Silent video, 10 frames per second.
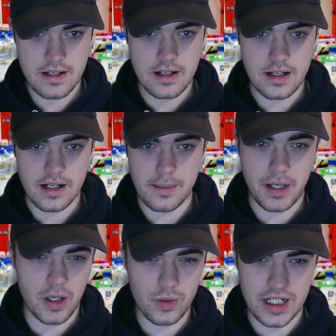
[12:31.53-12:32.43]

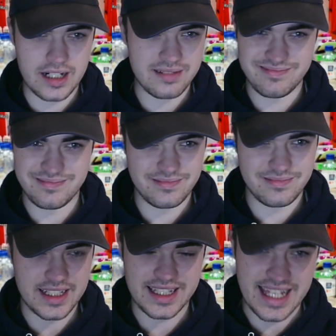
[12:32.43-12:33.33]
Bowler,
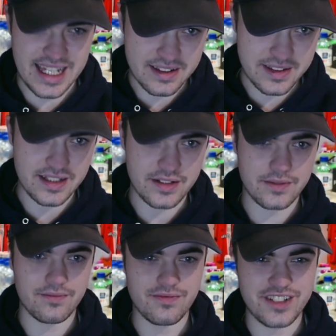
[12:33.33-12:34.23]
again, didn't
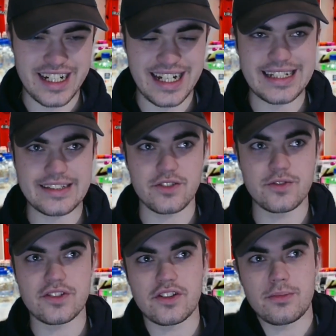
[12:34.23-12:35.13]
really do
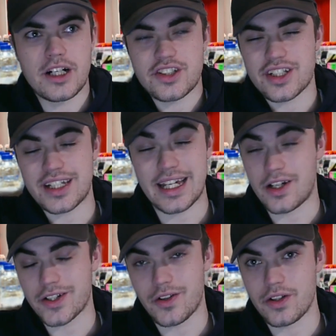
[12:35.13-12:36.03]
too much. Again,
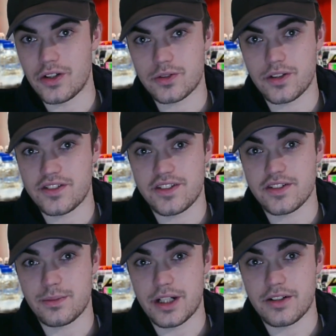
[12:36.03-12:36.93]
I got a lot of
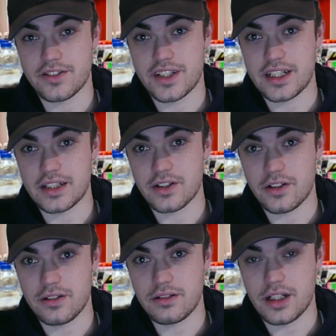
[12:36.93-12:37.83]
criticism when I said he got,
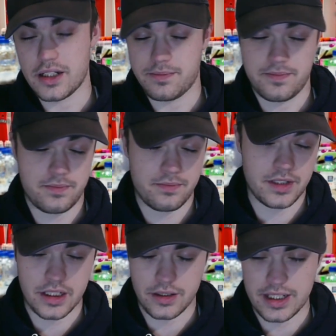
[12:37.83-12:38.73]
had
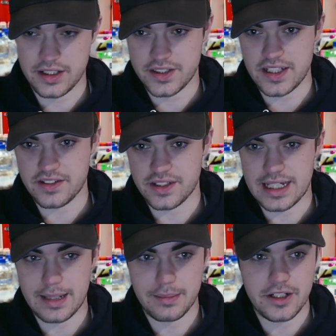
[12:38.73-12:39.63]
a decent
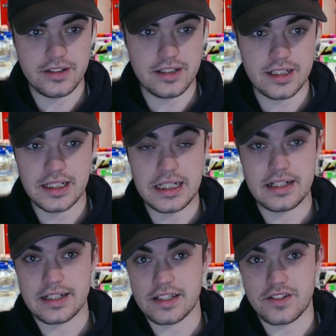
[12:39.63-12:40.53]
cameo
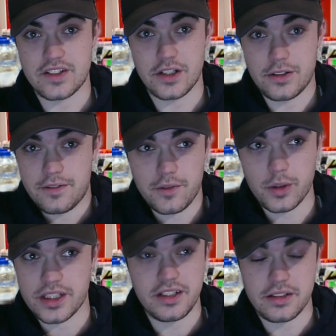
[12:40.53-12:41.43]
against Stoke. I thought
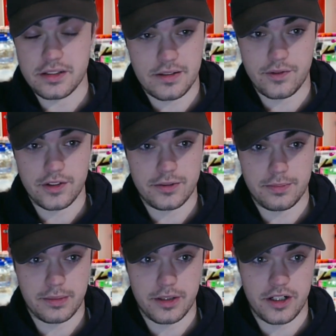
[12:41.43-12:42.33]
he did. I thought he was a
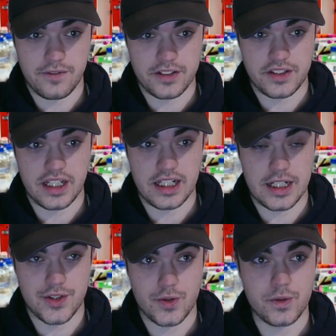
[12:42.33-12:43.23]
big part of us getting
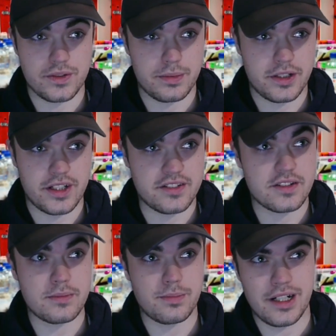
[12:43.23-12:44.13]
that draw, to be
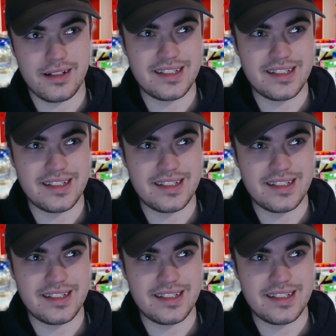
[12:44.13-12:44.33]
honest. But